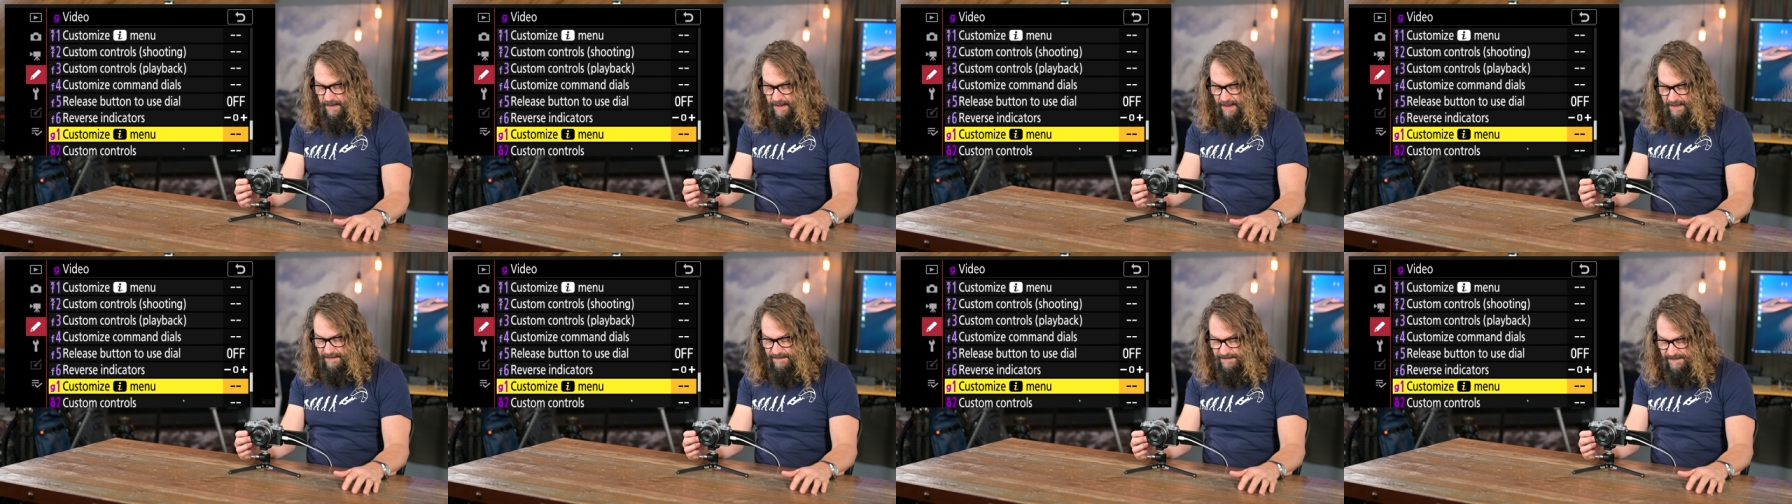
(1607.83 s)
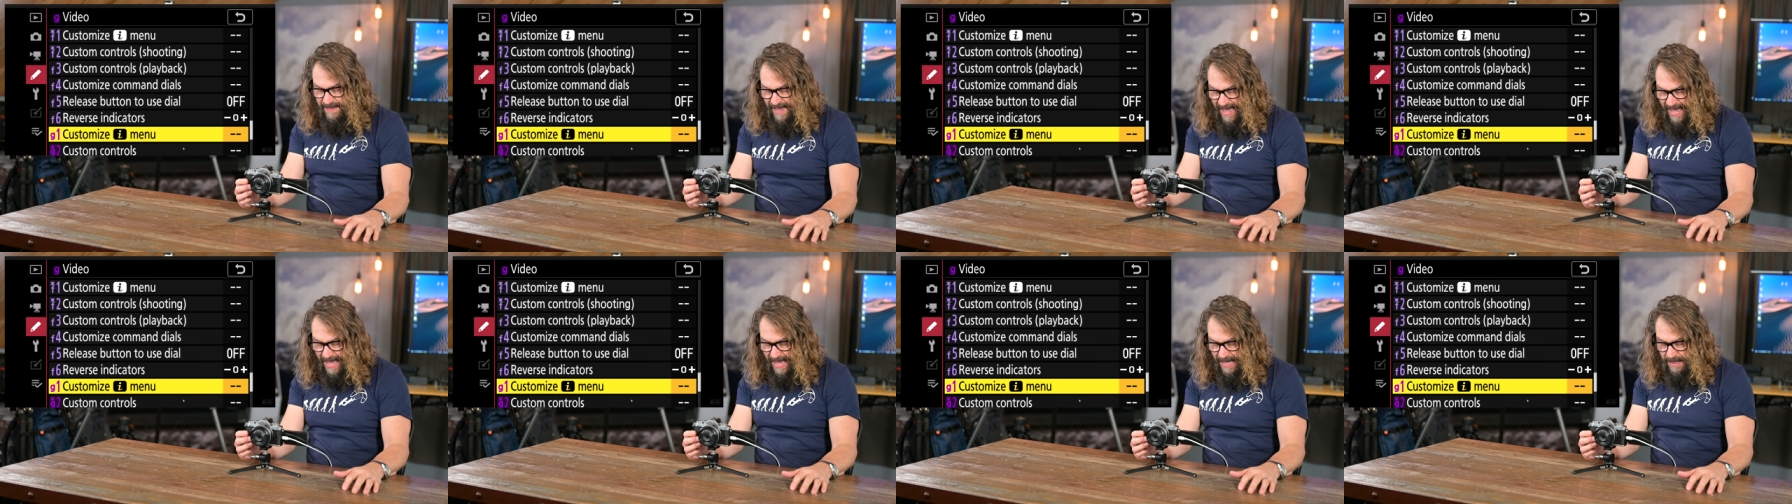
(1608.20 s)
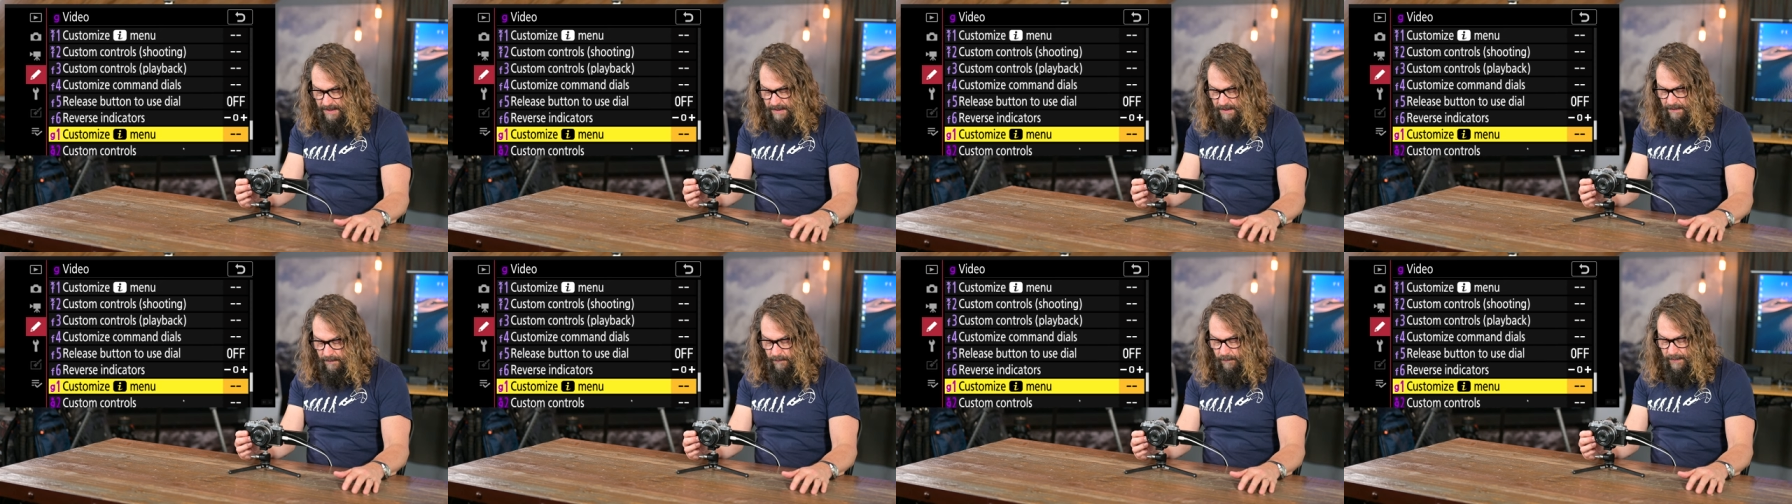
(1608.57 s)
And
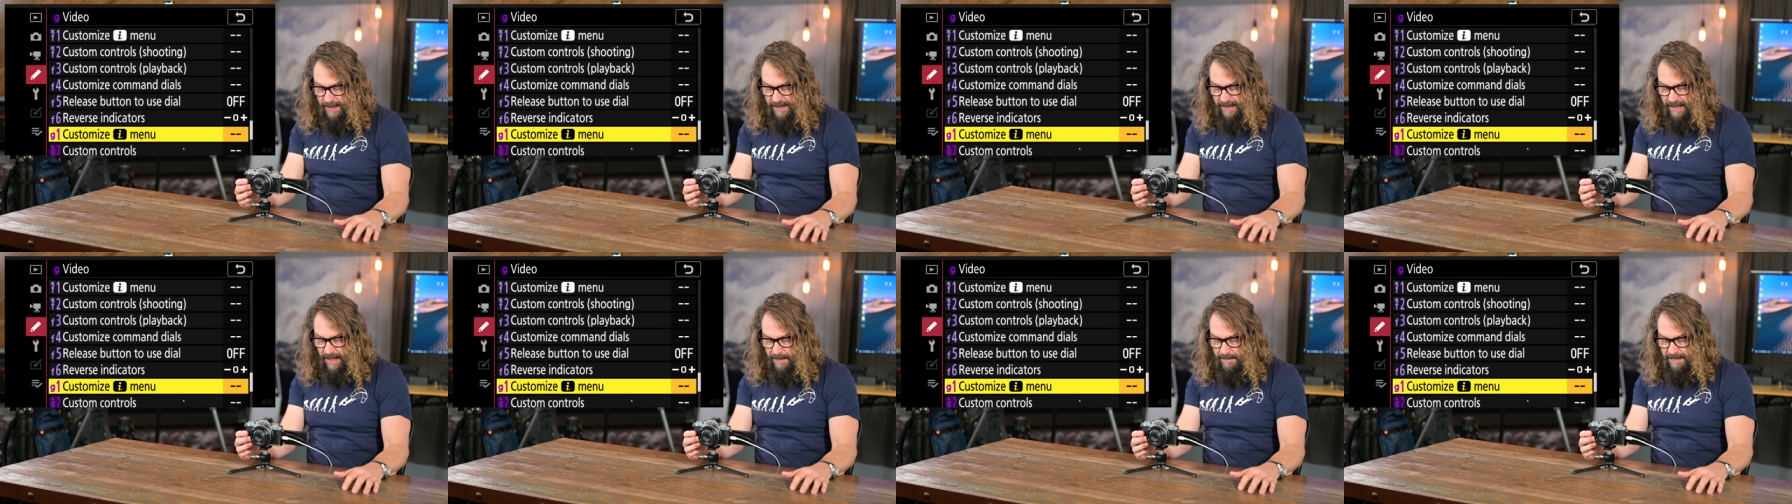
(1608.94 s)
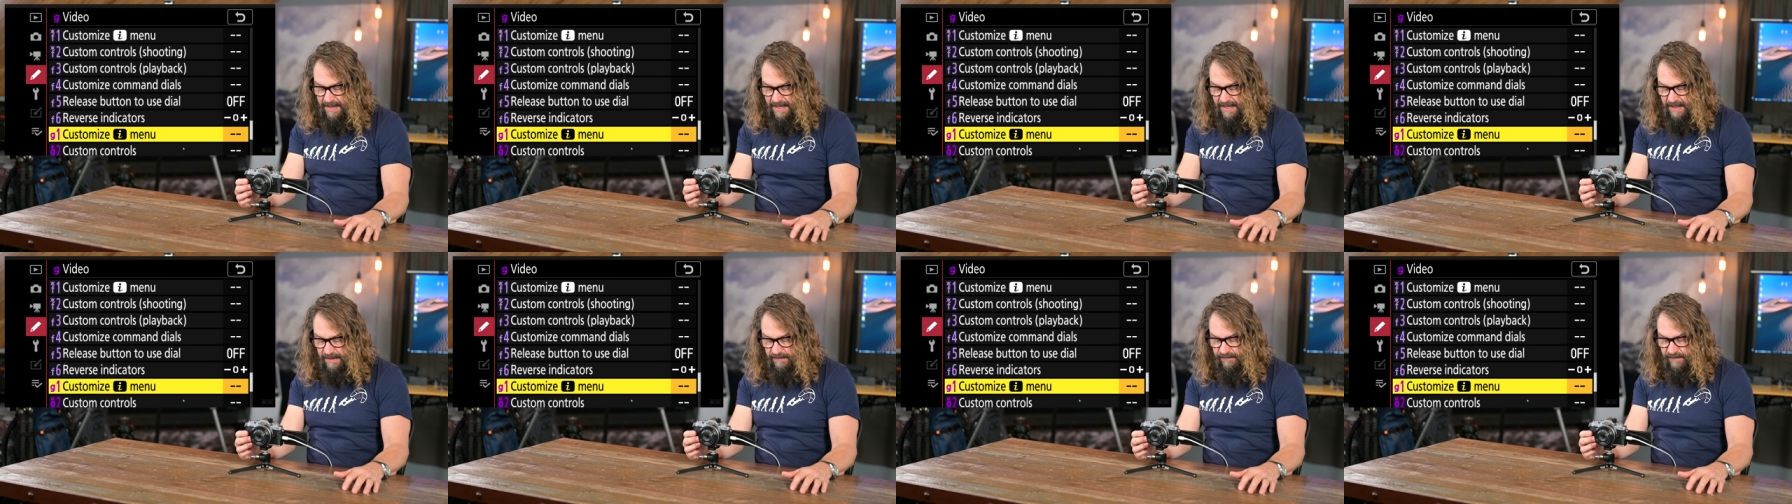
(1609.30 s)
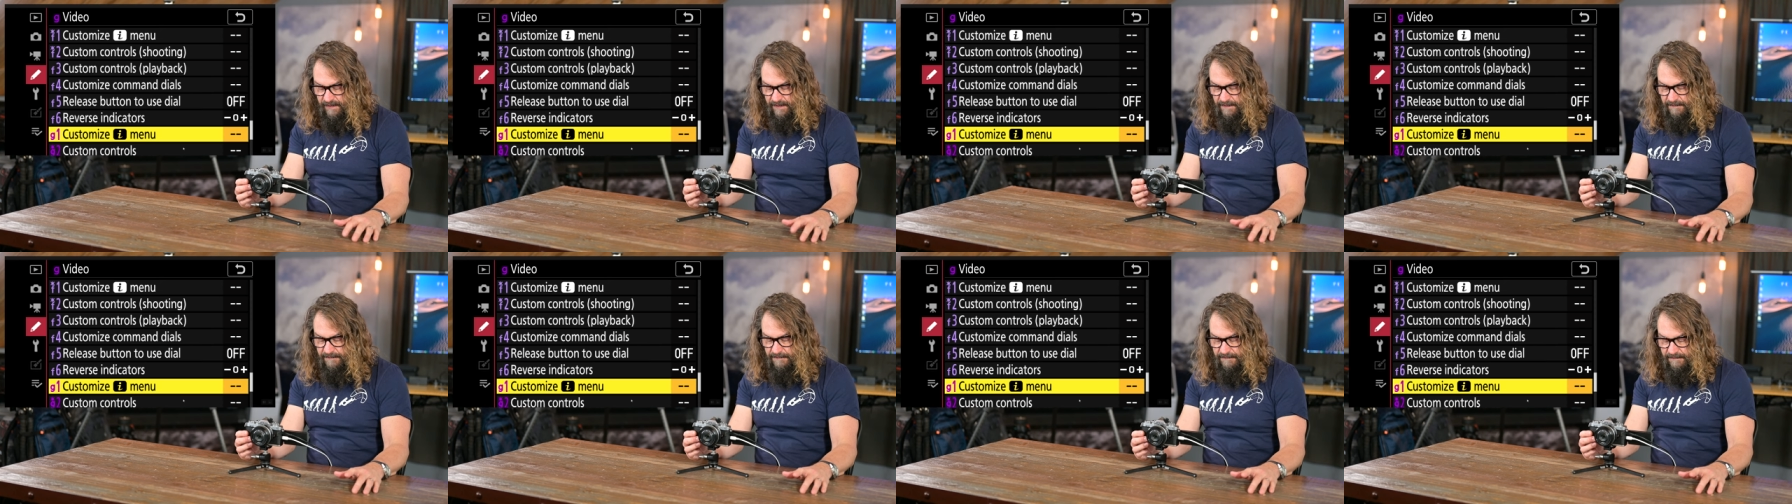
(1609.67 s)
then we come into
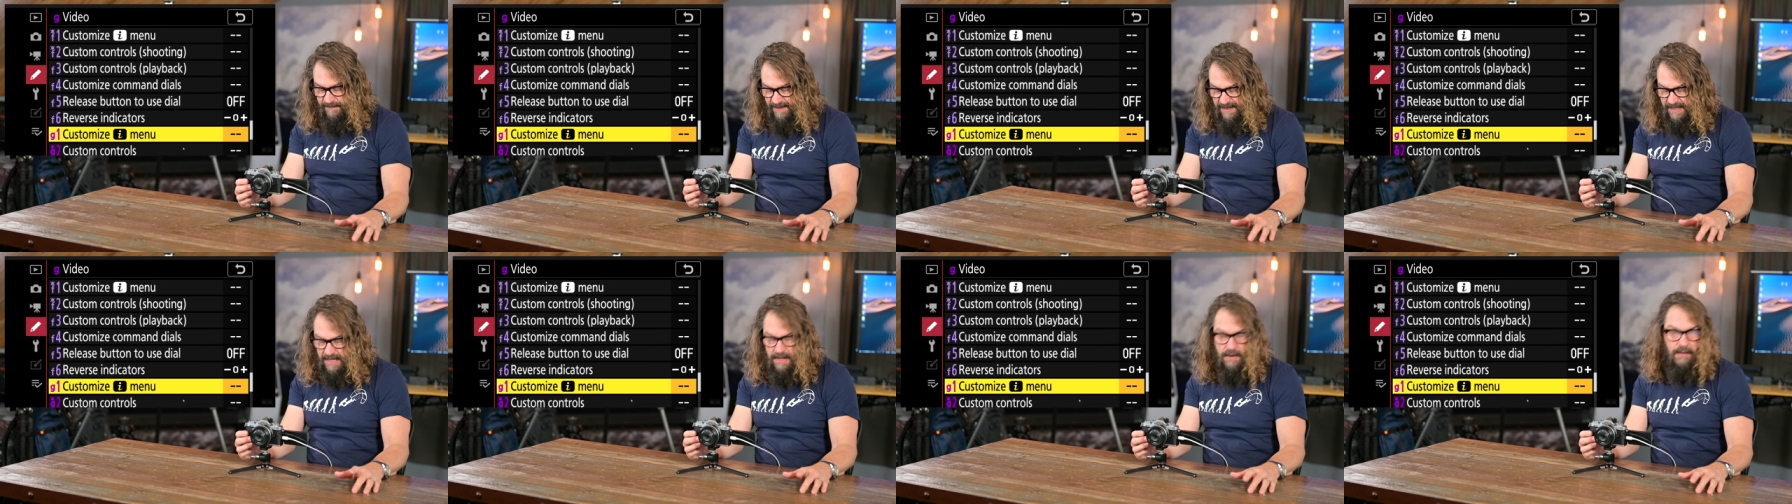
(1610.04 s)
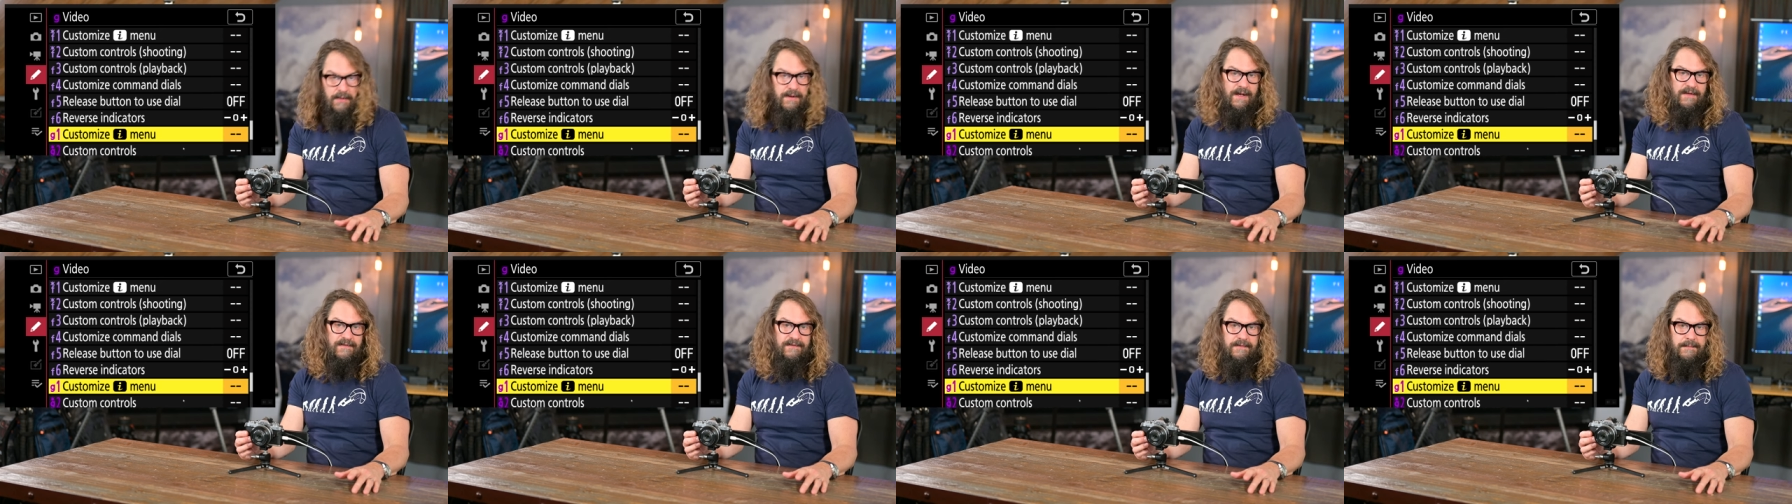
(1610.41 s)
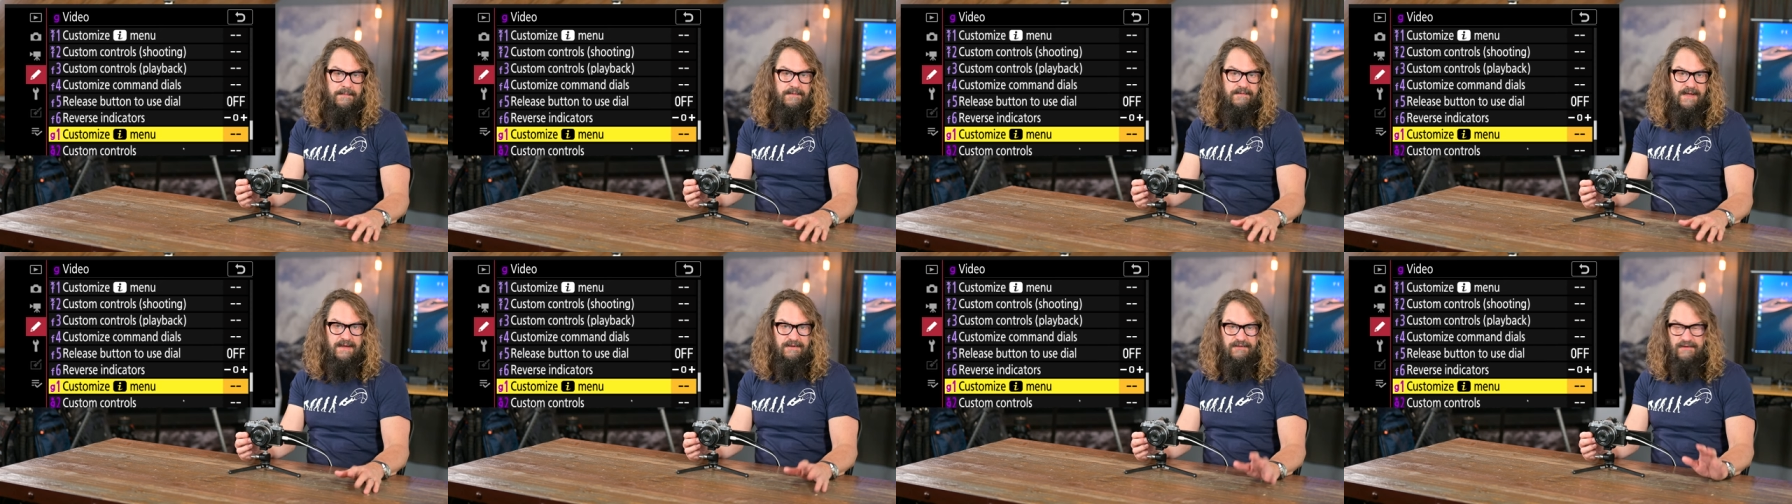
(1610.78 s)
the video
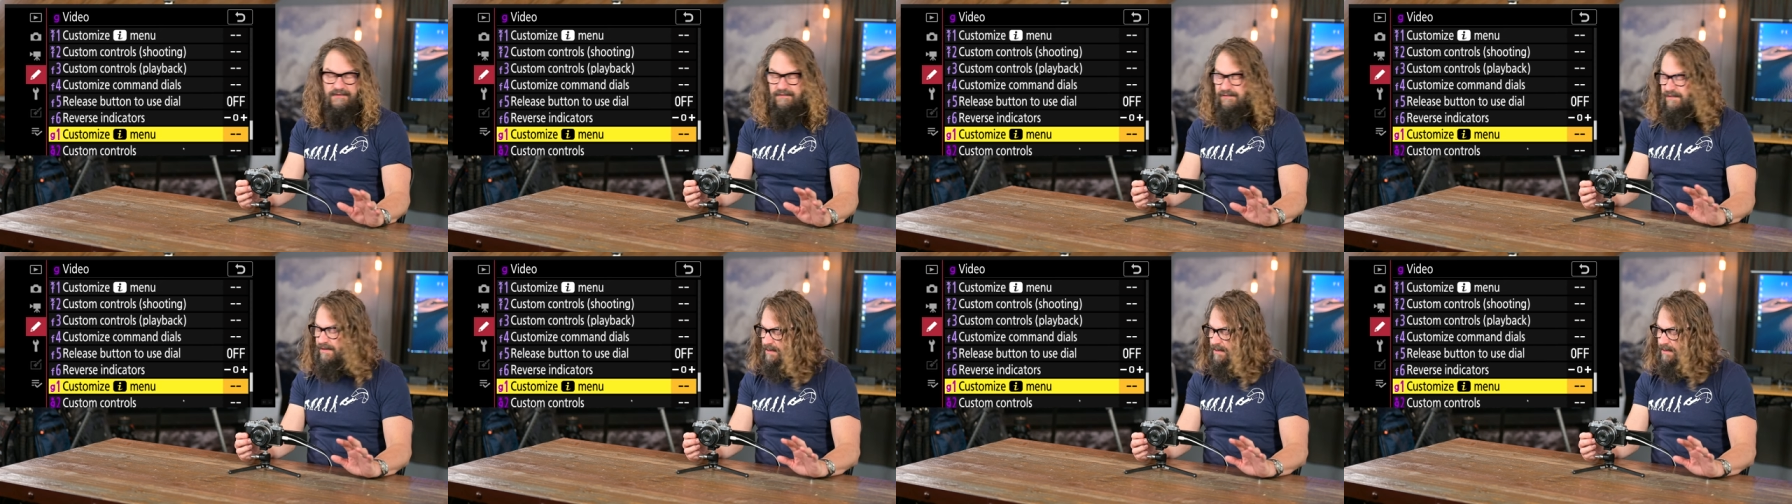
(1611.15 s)
customizations.